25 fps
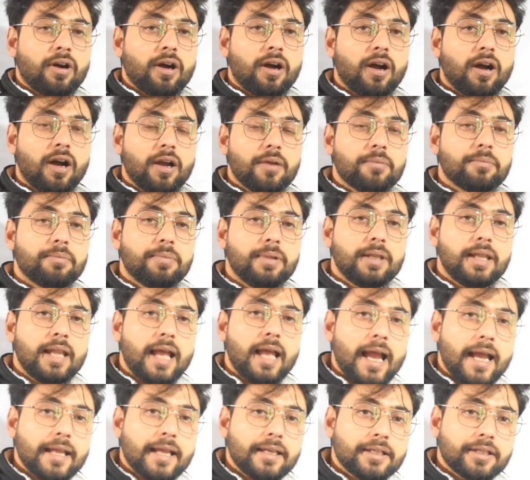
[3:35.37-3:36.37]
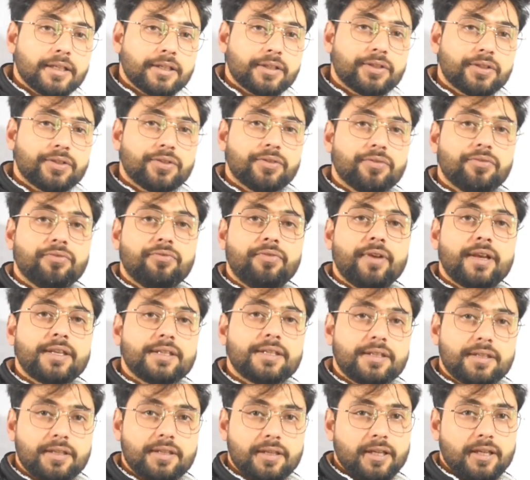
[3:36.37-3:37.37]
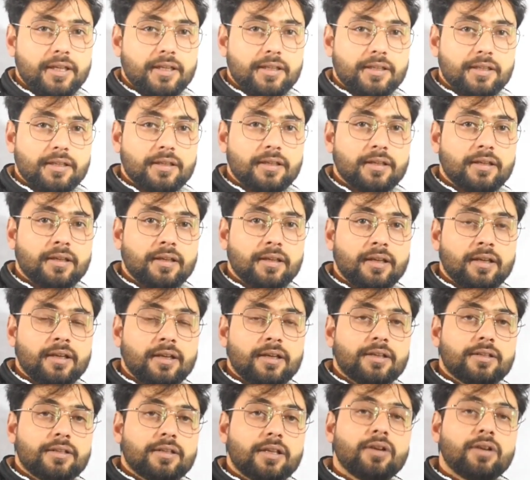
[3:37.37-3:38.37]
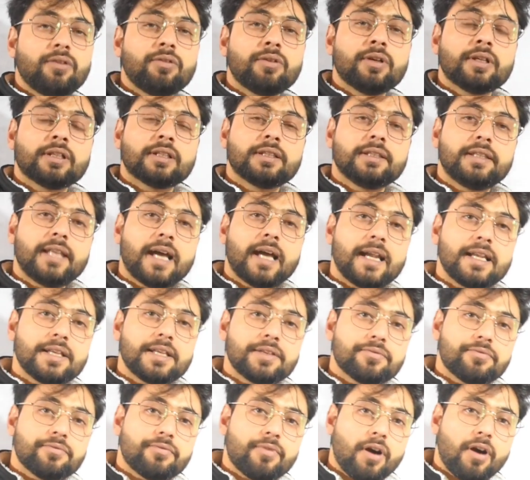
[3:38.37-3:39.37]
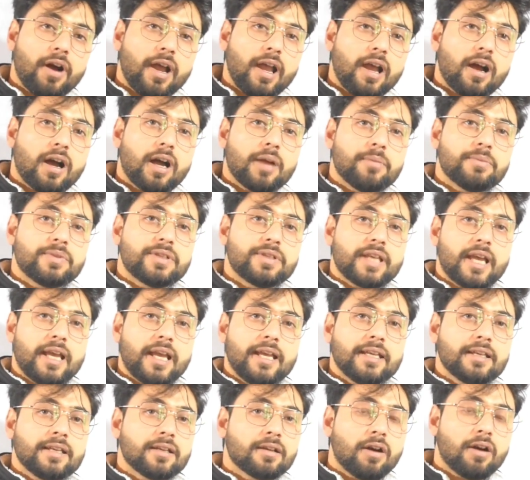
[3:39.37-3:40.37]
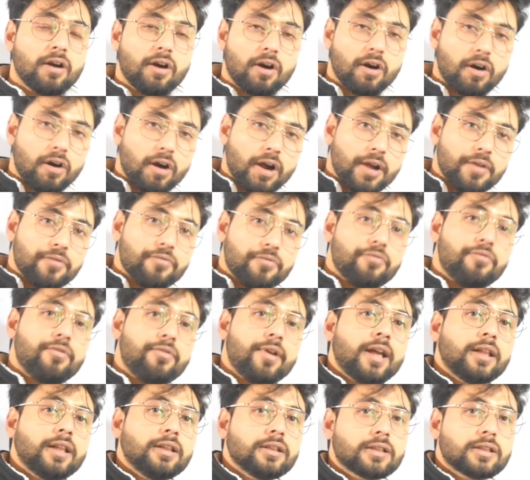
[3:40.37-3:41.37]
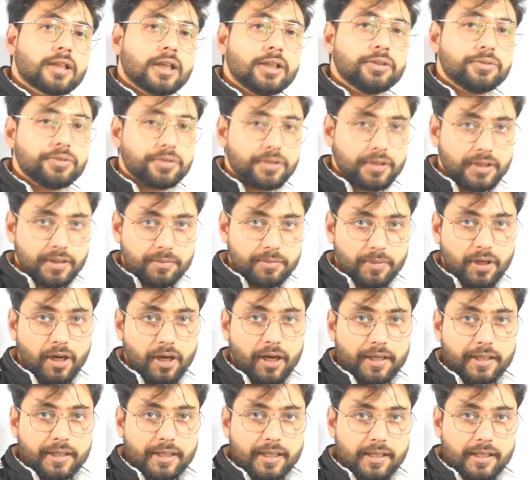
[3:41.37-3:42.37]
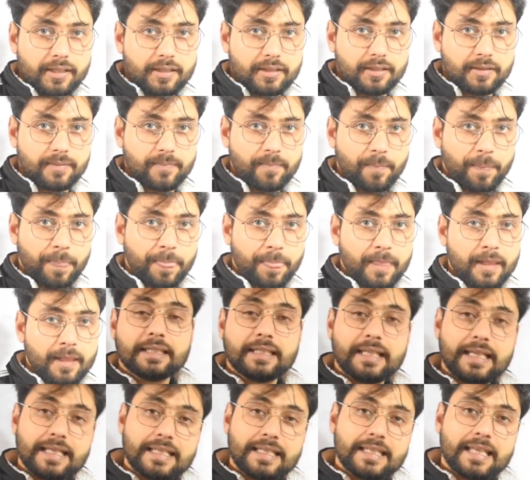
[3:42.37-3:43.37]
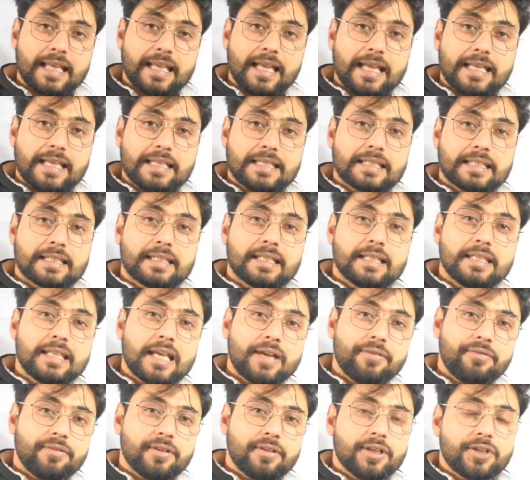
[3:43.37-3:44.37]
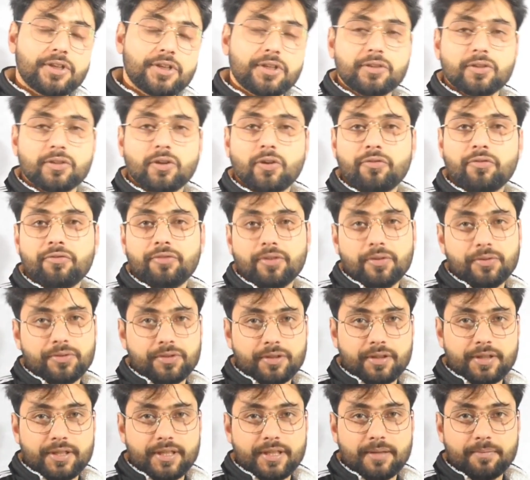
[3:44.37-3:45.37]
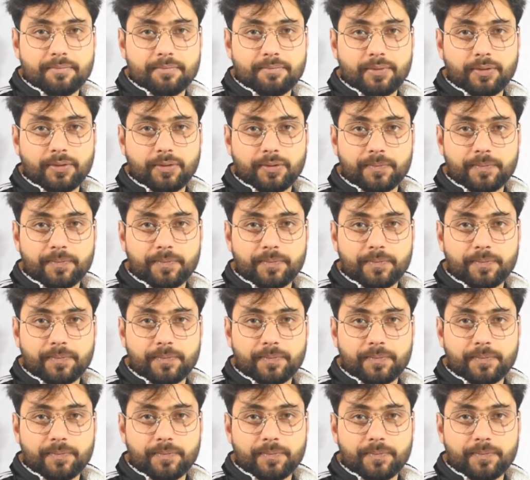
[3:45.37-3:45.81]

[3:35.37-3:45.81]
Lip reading: I'm planning to visit it. So that is why I'm saying I will go to the market. This is the definition of future simple.